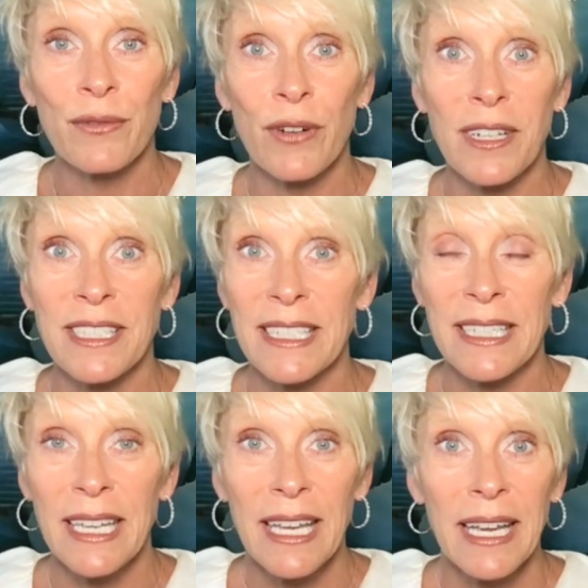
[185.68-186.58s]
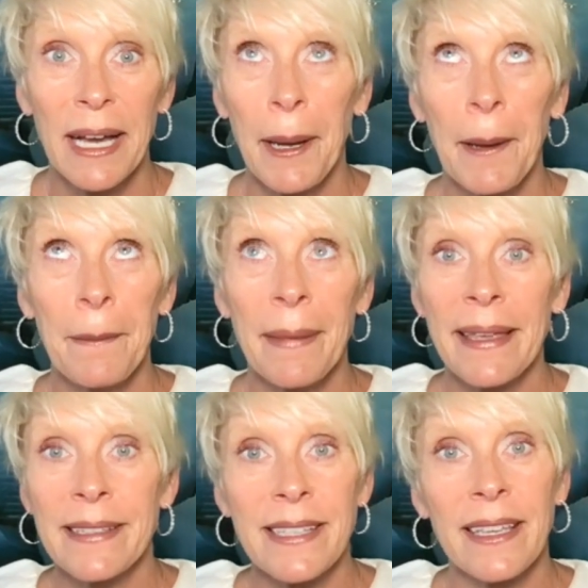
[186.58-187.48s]
Franti.
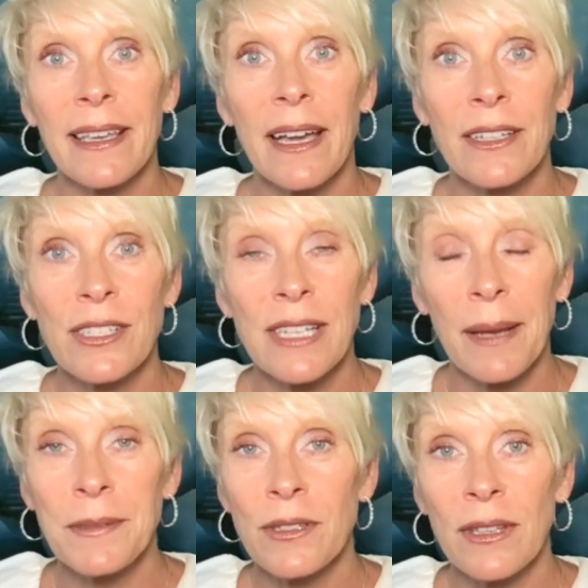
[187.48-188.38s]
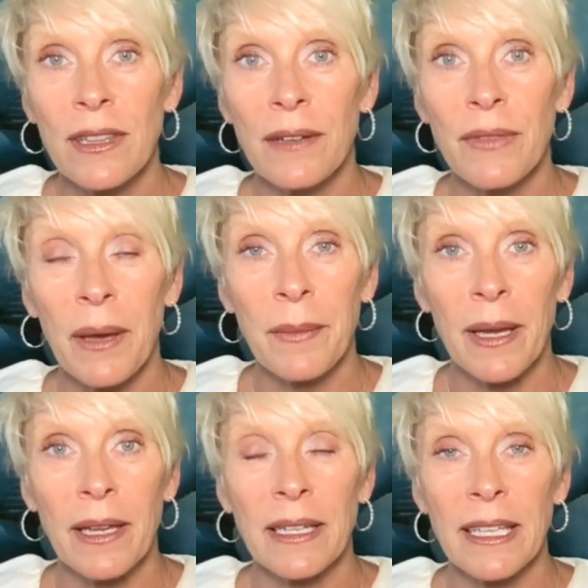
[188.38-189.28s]
Amazing. I just absolutely love that man.